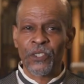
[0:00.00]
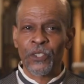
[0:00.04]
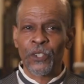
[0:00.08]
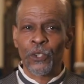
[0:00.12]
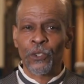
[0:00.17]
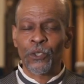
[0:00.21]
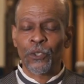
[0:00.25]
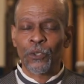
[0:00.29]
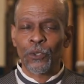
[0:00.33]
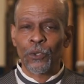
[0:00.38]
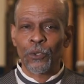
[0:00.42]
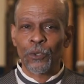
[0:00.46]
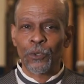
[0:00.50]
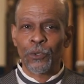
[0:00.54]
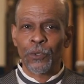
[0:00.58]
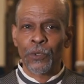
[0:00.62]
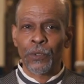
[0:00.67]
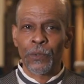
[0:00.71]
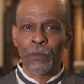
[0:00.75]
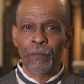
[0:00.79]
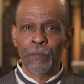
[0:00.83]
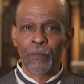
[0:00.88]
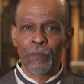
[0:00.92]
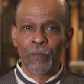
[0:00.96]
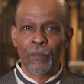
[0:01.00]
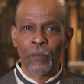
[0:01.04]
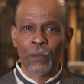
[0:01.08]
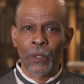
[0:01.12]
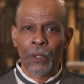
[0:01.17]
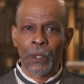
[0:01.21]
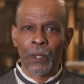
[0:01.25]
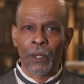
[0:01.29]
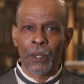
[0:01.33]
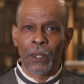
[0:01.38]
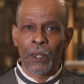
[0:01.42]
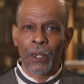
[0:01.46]
and sisters,
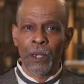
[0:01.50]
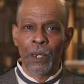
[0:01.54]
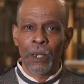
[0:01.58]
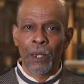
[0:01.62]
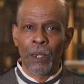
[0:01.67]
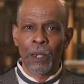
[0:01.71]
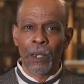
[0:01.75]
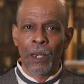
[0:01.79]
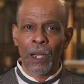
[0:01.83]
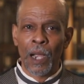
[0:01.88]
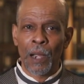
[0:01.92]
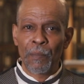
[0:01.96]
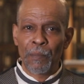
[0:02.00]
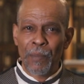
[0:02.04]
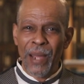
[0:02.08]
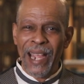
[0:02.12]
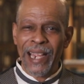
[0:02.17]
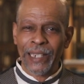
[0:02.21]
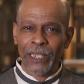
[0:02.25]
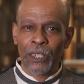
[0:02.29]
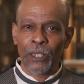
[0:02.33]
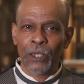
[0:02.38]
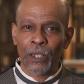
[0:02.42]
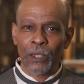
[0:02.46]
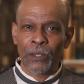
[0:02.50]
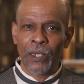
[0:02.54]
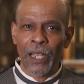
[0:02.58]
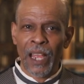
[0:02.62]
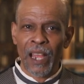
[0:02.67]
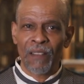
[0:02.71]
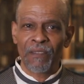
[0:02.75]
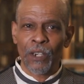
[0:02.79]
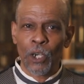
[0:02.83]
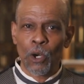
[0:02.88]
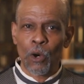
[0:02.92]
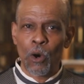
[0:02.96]
I'm back to
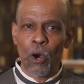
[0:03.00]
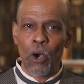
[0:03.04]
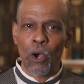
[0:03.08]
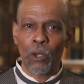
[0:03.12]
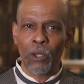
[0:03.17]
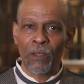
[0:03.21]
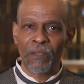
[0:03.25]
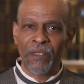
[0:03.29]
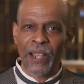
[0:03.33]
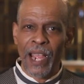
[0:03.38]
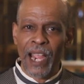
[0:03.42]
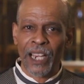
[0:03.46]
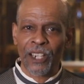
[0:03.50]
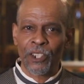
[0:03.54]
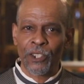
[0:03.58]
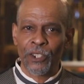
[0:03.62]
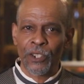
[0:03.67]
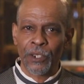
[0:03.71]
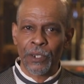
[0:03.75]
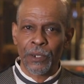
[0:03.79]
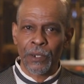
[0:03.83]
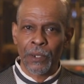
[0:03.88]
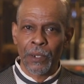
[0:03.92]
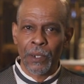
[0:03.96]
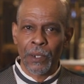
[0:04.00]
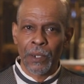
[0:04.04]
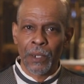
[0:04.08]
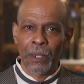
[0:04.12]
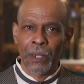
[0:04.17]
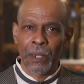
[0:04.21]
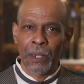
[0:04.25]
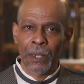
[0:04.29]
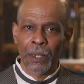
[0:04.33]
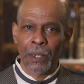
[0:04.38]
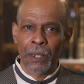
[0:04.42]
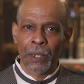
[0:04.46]
have a call of action.
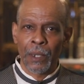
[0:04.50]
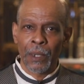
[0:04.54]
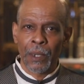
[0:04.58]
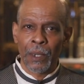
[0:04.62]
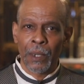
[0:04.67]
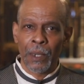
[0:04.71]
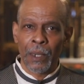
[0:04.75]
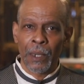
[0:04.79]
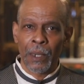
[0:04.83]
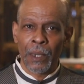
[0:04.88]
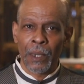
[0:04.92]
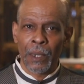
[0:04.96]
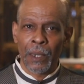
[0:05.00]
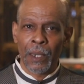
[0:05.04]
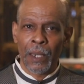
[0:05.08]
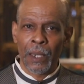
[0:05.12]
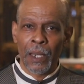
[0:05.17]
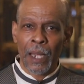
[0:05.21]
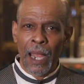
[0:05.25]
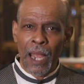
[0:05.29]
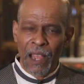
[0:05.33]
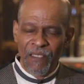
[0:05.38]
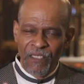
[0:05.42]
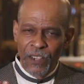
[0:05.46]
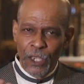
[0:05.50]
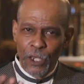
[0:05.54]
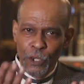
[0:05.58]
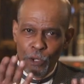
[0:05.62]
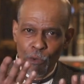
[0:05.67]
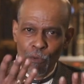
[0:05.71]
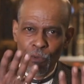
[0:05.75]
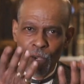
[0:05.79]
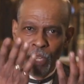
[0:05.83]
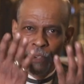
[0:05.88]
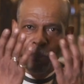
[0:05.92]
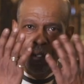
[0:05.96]
Having
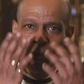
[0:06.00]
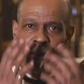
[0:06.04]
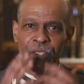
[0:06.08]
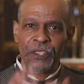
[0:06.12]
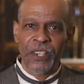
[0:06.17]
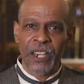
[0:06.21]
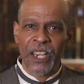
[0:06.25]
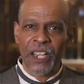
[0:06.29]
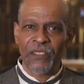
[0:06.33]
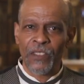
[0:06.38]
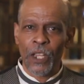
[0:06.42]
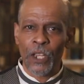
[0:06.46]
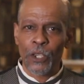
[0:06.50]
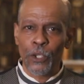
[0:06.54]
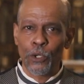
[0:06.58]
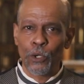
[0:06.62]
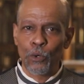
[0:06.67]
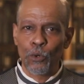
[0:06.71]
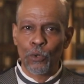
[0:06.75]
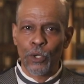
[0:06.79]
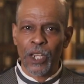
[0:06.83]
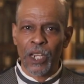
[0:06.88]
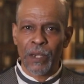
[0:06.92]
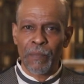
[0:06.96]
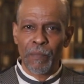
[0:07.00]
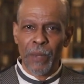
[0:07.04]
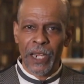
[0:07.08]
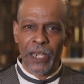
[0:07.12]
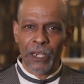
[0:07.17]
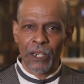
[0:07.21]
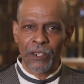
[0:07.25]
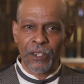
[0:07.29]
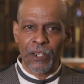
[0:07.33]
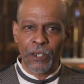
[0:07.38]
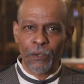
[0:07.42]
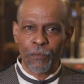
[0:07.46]
you understand that you can
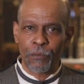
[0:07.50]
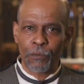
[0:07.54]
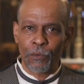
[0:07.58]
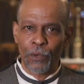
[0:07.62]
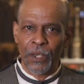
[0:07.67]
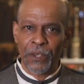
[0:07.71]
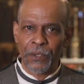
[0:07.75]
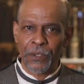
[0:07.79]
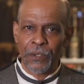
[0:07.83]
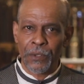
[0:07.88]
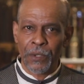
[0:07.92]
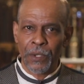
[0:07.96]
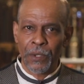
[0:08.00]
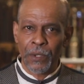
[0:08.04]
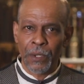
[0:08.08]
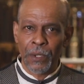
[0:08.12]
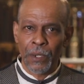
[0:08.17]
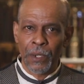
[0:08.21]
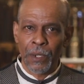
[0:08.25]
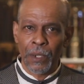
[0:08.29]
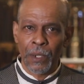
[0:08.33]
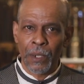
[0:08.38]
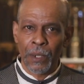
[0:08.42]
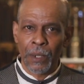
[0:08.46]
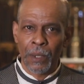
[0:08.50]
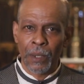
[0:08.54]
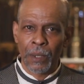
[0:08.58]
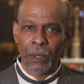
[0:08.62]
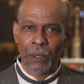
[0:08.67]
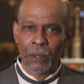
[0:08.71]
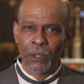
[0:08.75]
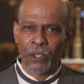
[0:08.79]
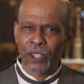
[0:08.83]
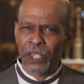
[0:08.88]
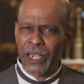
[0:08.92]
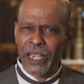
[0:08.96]
make a difference.
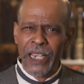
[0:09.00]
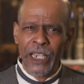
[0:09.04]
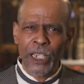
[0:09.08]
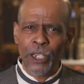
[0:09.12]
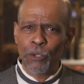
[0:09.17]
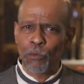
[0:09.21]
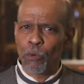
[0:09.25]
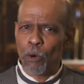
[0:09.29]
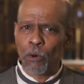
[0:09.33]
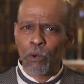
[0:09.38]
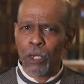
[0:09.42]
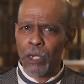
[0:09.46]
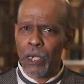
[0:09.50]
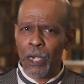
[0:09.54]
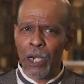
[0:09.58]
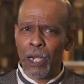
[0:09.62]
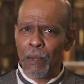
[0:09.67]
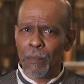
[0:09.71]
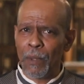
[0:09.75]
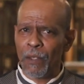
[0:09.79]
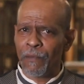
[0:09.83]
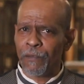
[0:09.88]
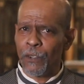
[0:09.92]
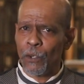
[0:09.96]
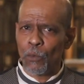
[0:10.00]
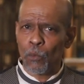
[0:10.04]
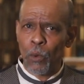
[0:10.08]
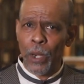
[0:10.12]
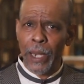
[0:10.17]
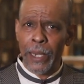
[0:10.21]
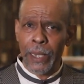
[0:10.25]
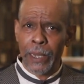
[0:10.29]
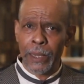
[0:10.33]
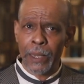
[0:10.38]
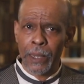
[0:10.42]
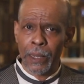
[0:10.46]
Change won't come if you
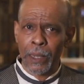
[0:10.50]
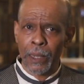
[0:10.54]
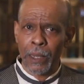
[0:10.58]
wait.